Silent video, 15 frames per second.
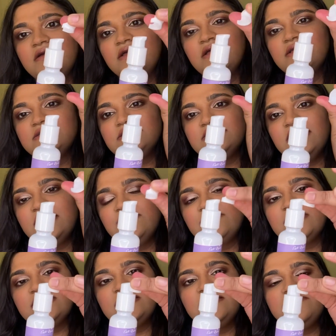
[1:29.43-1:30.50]
so that you
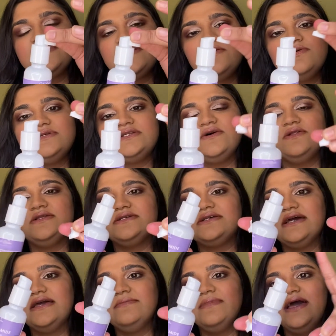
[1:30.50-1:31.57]
can keep it closed all the
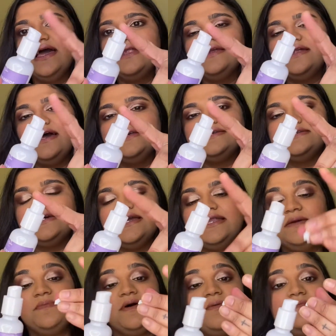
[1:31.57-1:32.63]
time, and it has a tiny
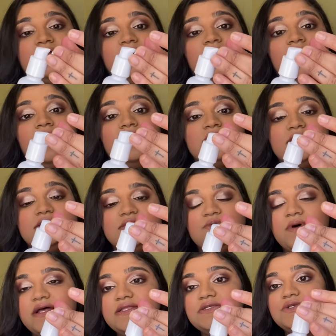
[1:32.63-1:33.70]
pump. This
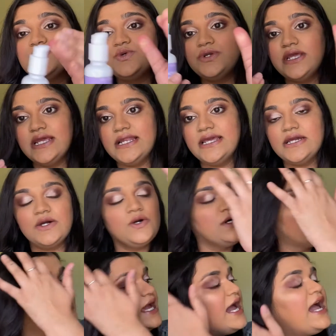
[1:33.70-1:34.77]
one's really
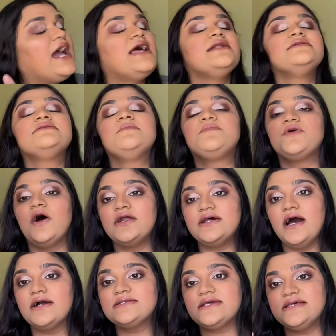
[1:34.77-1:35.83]
good and the
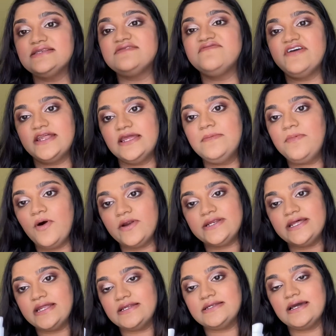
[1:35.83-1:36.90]
product is very
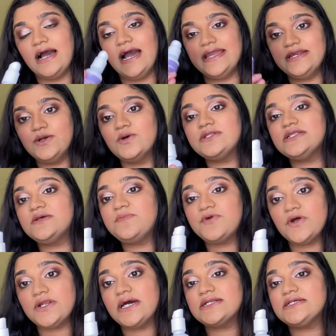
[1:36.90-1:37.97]
potent. I know that the
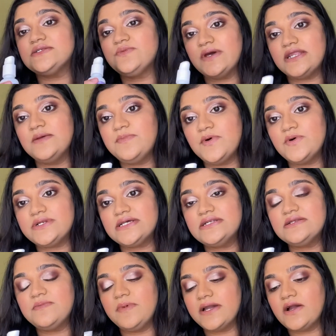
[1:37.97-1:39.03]
product is very
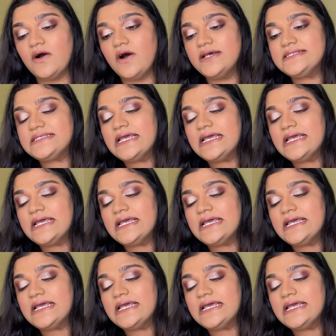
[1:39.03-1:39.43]
potent because